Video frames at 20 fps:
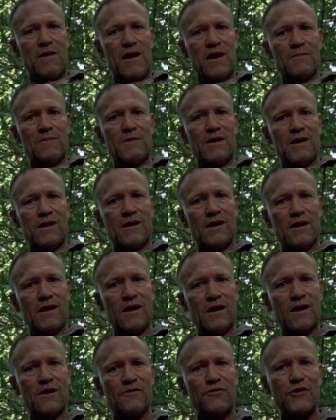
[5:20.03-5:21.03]
roles he
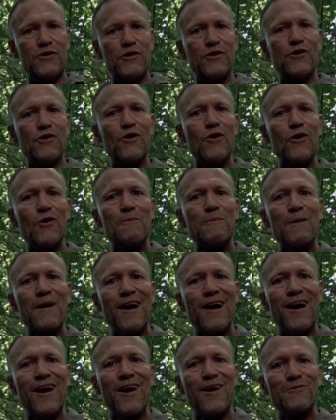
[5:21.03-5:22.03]
played:
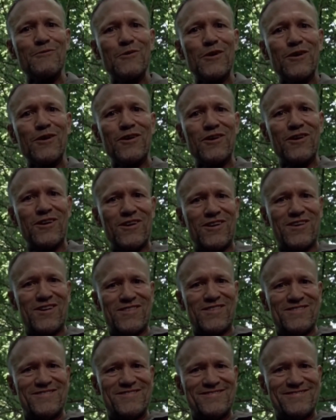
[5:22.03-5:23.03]
Merle Dixon in The
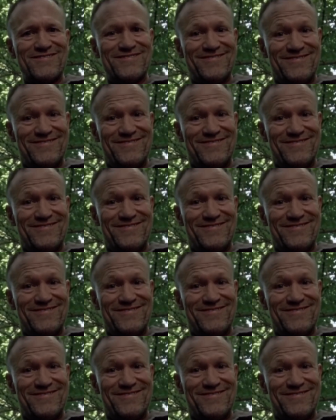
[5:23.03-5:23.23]
Walking